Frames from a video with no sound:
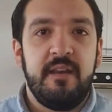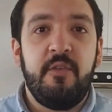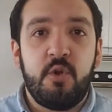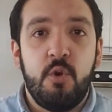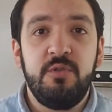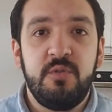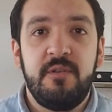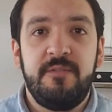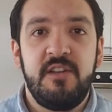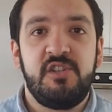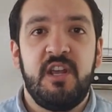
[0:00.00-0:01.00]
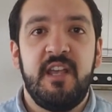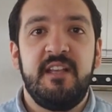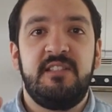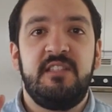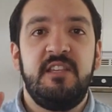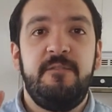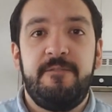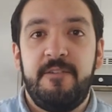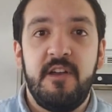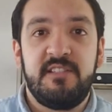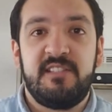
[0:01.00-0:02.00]
Now, the call to adventure is the
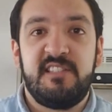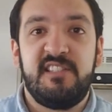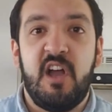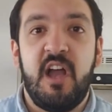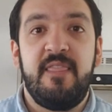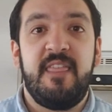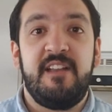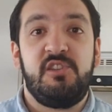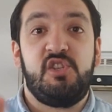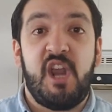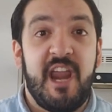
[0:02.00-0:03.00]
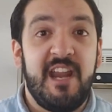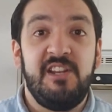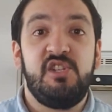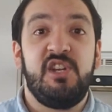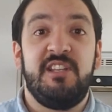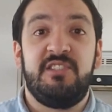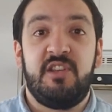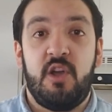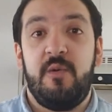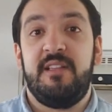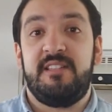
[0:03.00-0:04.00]
first sign that change is
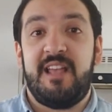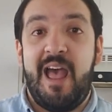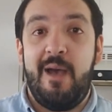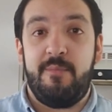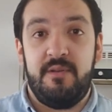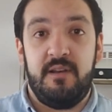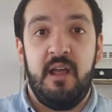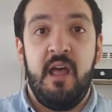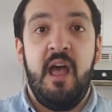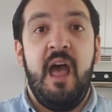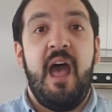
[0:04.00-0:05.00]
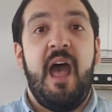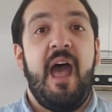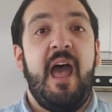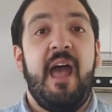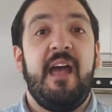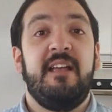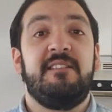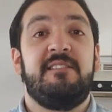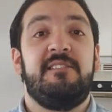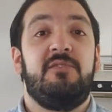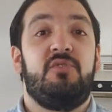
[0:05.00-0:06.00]
going to happen.
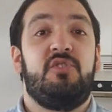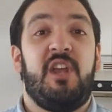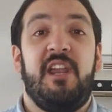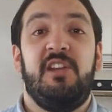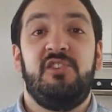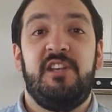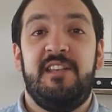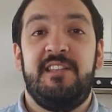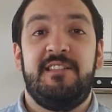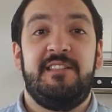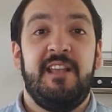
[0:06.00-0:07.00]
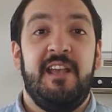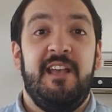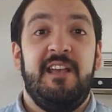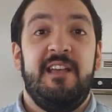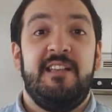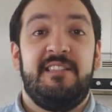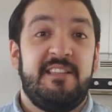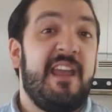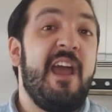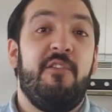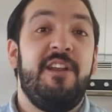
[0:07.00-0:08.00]
And change is
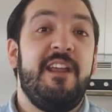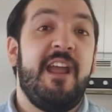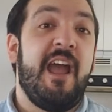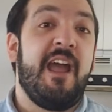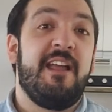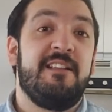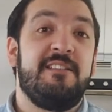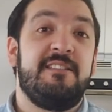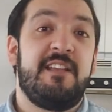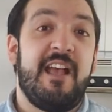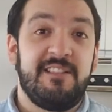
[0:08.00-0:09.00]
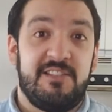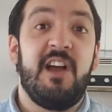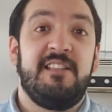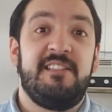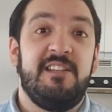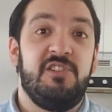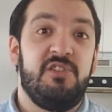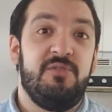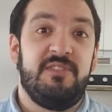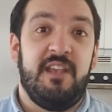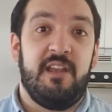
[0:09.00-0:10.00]
scary and
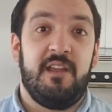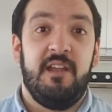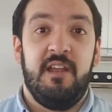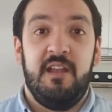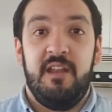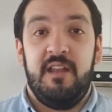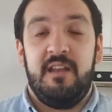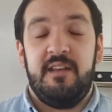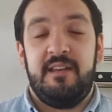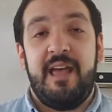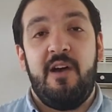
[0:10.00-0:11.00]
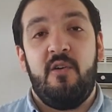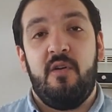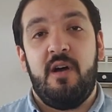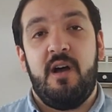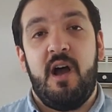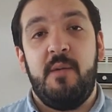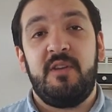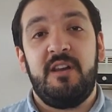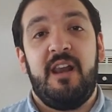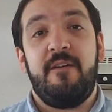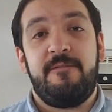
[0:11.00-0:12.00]
anxiety-inducing. Now, I'm
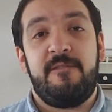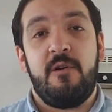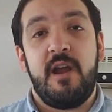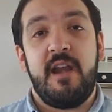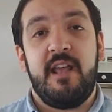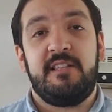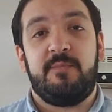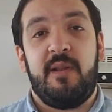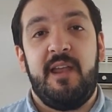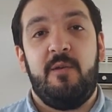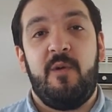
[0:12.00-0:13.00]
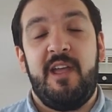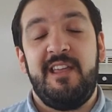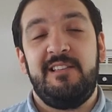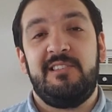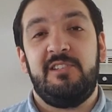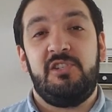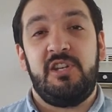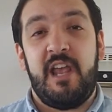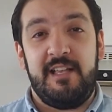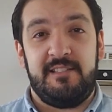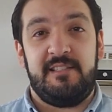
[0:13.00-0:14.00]
going to let Freud explain where he
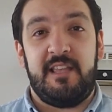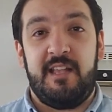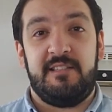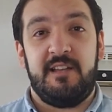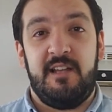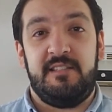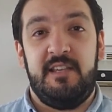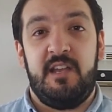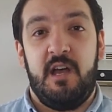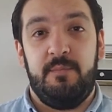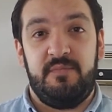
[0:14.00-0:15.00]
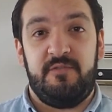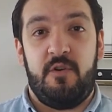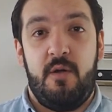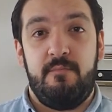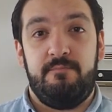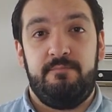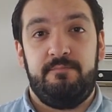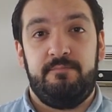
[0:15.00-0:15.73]
suggests anxiety comes from.